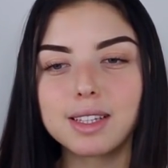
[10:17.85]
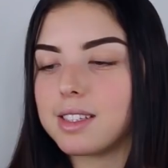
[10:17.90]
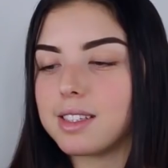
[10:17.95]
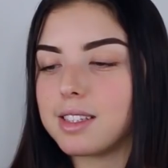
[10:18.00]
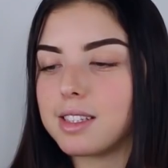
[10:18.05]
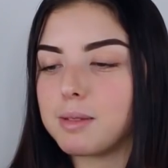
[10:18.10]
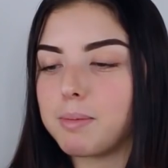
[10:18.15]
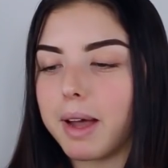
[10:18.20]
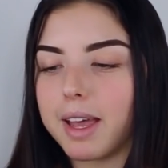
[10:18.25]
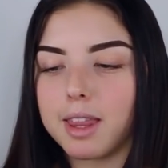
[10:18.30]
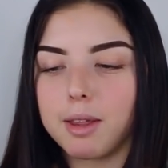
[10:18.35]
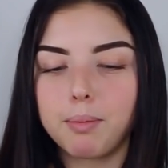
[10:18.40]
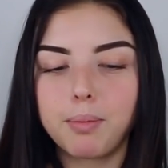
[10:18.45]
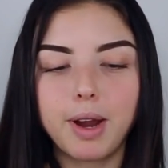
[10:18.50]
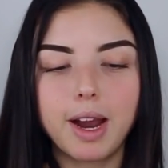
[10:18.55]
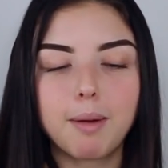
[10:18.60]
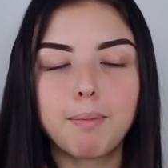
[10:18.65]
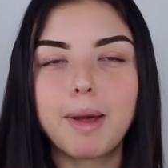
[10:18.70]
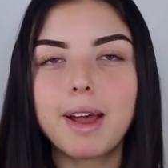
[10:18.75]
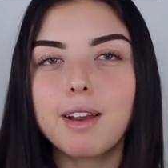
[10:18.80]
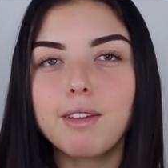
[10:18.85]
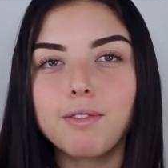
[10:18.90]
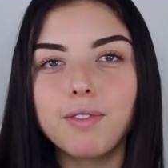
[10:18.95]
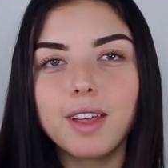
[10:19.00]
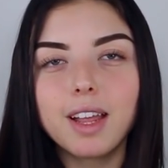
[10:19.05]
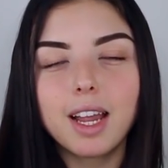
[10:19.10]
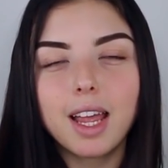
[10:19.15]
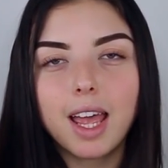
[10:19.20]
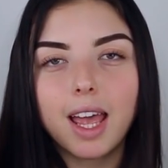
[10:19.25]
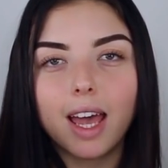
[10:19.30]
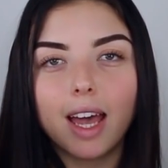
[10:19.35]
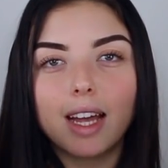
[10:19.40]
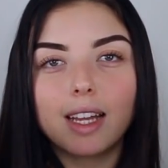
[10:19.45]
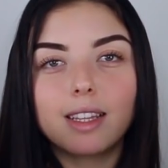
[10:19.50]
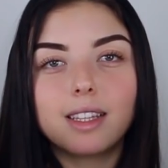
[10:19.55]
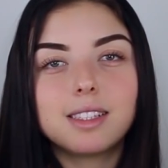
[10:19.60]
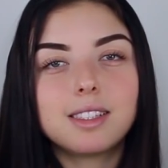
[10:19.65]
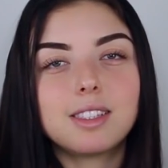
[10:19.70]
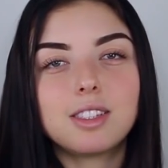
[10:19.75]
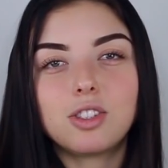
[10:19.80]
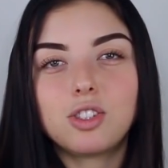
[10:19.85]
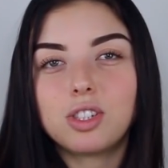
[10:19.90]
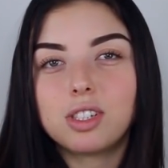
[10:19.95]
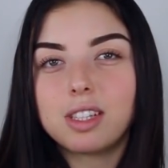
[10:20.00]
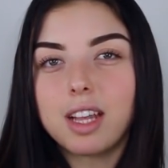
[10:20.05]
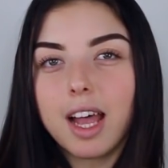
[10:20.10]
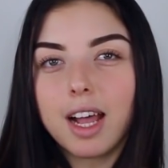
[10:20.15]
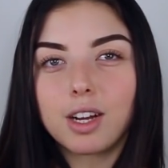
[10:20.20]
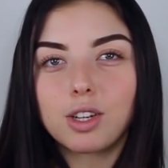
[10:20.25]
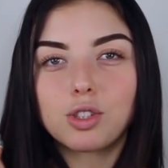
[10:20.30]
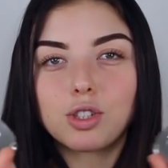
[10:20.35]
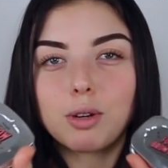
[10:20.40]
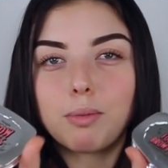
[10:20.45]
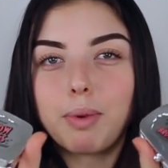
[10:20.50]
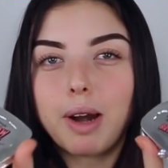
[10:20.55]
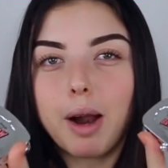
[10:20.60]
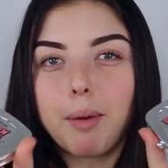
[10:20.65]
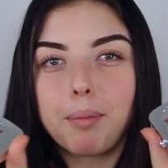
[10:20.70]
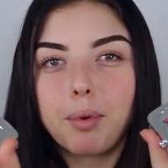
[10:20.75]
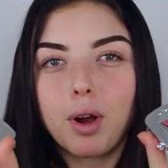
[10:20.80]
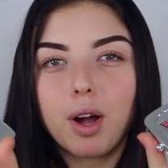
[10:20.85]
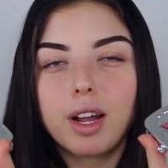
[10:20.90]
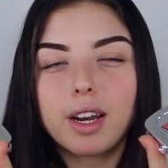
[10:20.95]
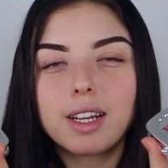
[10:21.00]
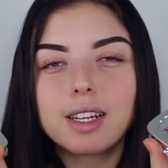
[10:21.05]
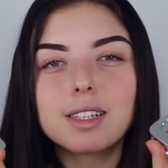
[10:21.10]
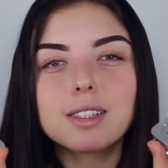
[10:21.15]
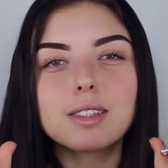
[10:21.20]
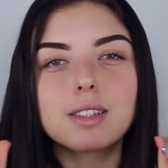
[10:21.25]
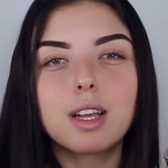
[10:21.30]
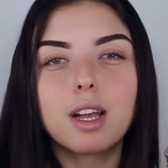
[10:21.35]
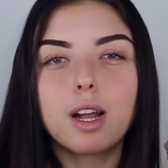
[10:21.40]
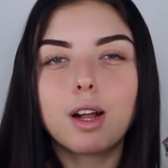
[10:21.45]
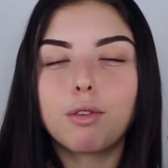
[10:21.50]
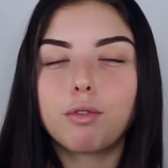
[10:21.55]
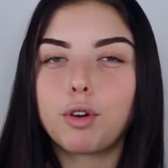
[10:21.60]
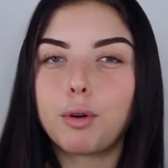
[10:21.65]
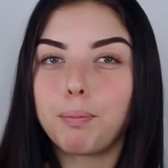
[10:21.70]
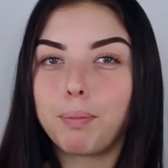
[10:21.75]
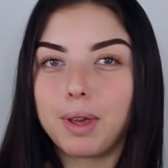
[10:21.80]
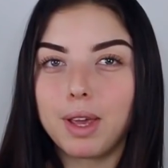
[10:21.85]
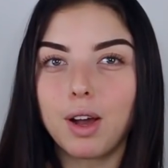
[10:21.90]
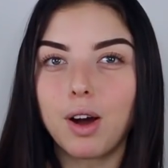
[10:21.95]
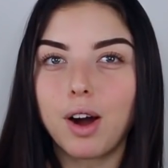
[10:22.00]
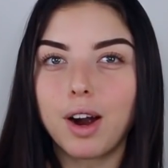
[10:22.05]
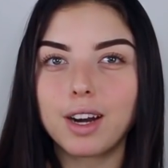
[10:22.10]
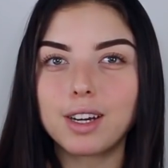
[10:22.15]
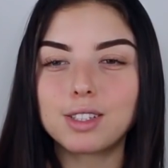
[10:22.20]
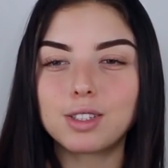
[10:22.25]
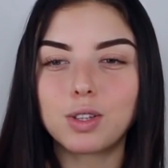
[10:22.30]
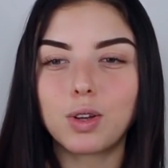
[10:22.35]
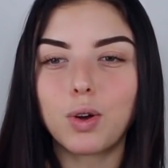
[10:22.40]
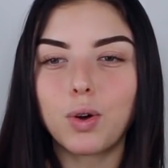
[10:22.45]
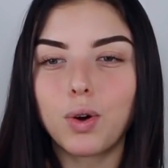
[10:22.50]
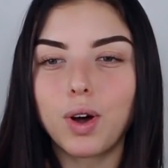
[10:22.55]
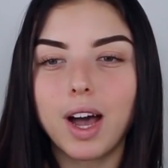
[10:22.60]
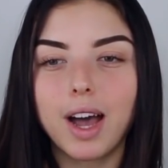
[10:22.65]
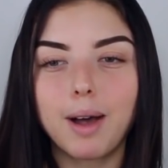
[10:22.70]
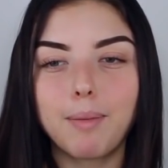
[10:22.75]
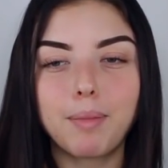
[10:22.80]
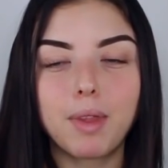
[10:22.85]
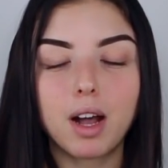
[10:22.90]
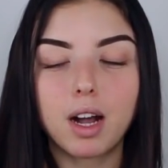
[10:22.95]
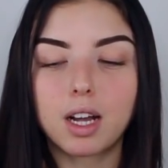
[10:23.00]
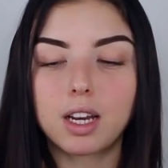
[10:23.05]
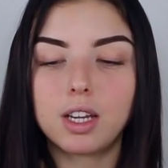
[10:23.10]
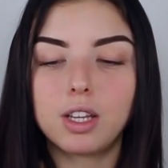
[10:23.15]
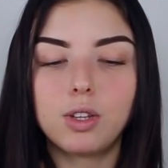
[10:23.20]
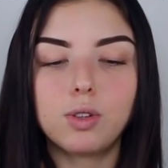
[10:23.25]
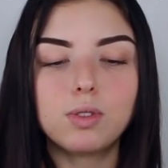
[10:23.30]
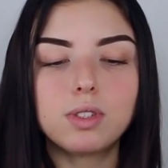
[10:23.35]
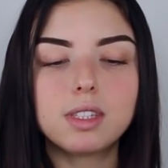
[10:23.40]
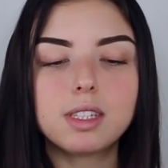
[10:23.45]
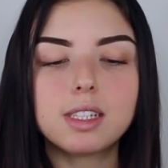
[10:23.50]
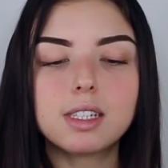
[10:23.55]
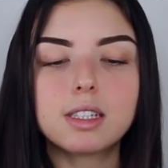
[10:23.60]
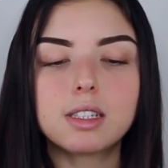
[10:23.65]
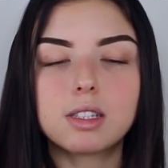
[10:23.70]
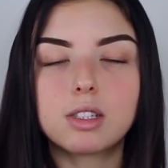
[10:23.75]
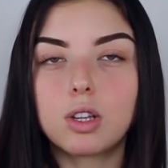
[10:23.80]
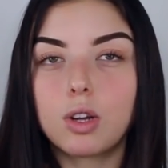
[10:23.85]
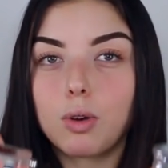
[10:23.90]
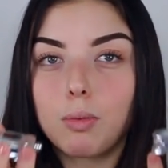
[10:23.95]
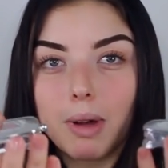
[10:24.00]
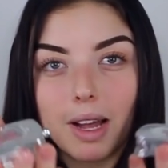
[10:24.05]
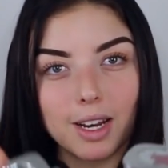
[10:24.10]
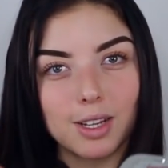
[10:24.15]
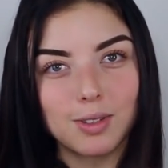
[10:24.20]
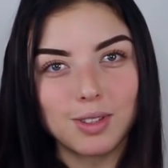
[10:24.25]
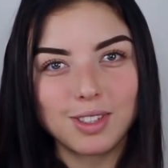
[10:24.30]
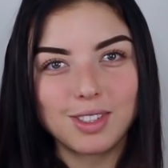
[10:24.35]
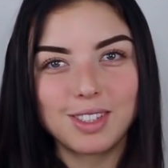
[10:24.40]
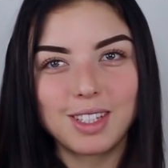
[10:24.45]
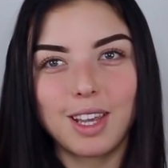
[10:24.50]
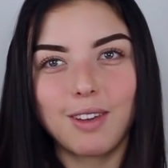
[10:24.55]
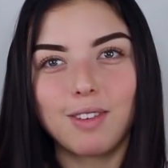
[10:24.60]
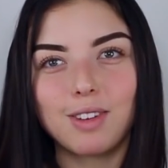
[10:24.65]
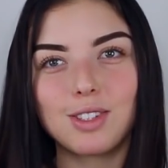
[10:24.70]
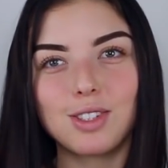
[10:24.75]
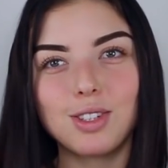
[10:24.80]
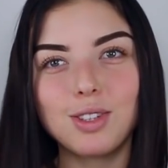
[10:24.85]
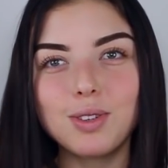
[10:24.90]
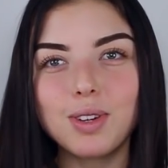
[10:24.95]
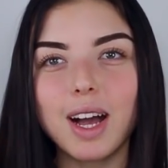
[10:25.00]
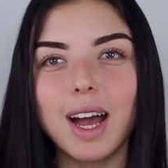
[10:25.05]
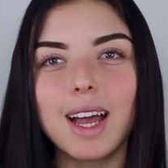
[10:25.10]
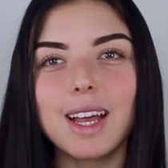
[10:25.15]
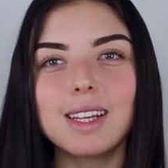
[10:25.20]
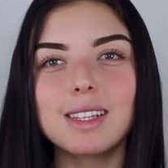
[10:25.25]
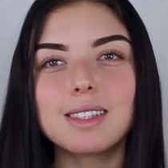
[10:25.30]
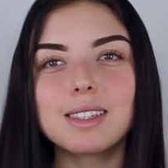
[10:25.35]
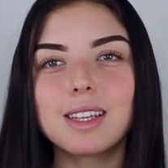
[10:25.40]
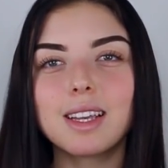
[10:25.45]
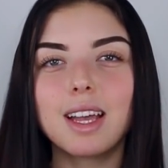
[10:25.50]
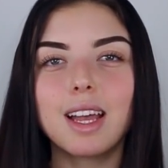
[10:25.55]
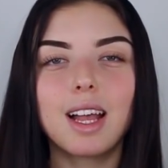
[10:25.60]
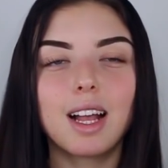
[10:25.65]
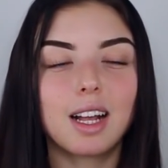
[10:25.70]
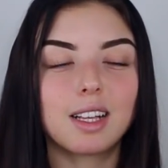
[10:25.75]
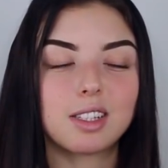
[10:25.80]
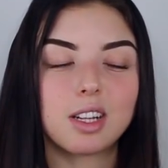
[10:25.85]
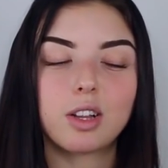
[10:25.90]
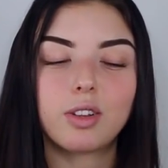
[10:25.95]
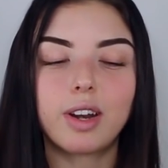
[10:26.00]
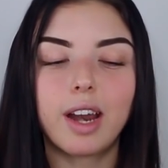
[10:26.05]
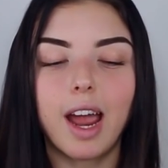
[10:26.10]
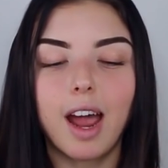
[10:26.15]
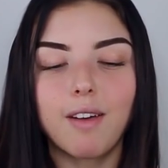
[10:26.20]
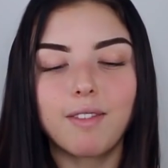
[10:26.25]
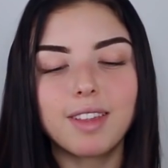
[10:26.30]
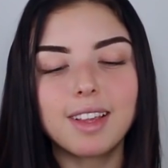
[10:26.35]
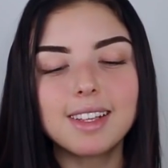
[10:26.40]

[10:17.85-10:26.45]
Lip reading: This is by the brand Benefit, and this is just extra brow products from PR, so I'm not going to use this, so might as well just give it to you guys because I already have